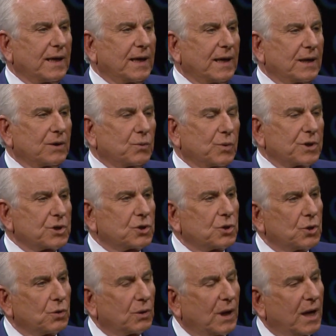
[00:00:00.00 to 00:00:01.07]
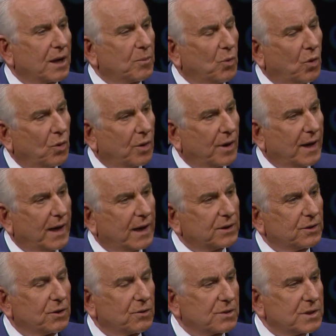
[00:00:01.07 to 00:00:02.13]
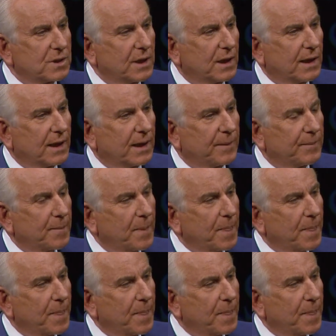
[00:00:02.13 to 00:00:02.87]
and which do you like more, acting or singing?